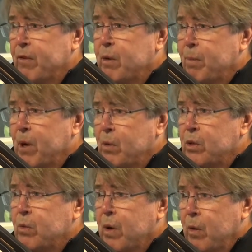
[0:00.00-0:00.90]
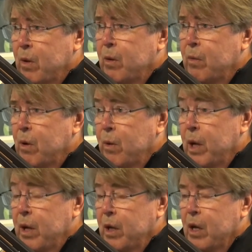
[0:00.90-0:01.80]
from the Post wrote
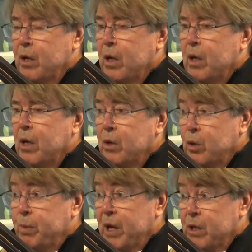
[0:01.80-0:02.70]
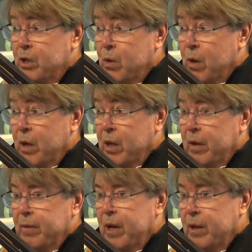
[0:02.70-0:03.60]
a two-page story
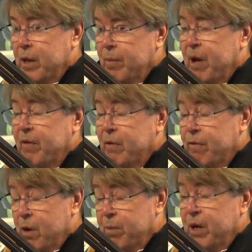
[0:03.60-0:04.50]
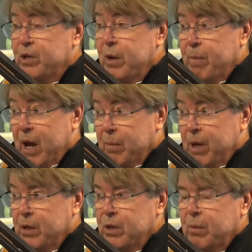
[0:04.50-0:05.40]
that ended up having front page and back
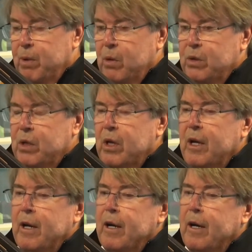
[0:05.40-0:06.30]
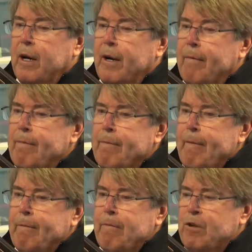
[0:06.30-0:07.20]
page in the Post.
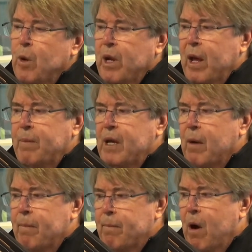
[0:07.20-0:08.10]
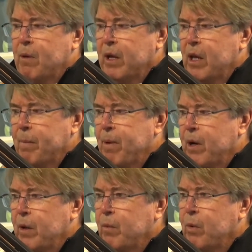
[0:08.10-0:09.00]
So it had become public that
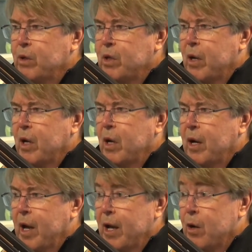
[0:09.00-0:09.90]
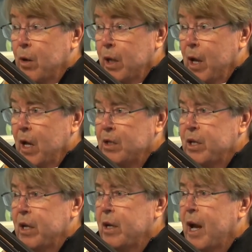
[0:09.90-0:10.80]
Buddy had early
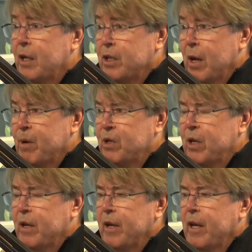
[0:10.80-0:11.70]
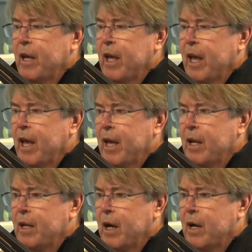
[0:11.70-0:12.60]
onset Alzheimer's, and